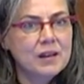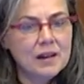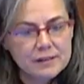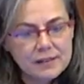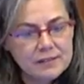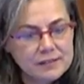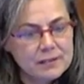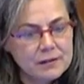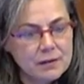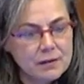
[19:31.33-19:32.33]
And
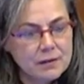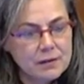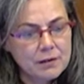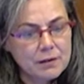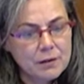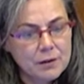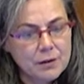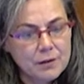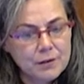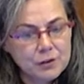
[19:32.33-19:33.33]
these uh,
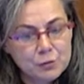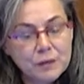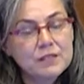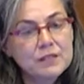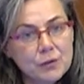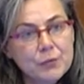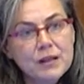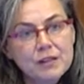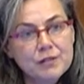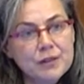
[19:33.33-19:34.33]
uh, spaces are
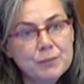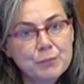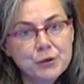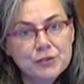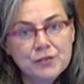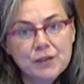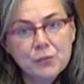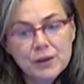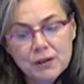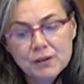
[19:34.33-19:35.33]
really very important.
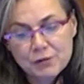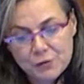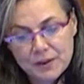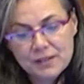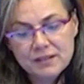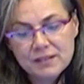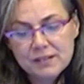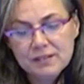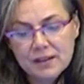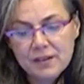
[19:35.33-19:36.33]
And we
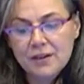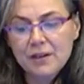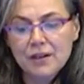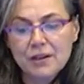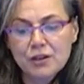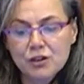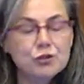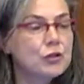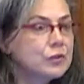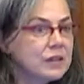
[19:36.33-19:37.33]
defend there
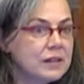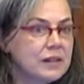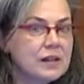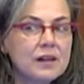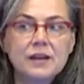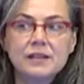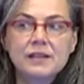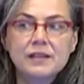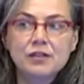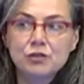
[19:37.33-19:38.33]
not only
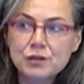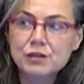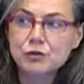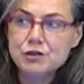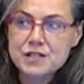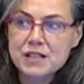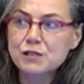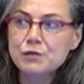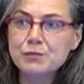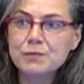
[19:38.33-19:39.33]
the
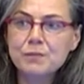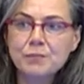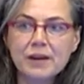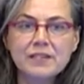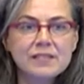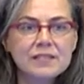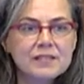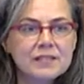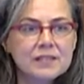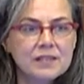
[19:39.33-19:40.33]
do-it-yourself
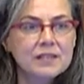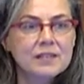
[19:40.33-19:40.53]
practice, huh?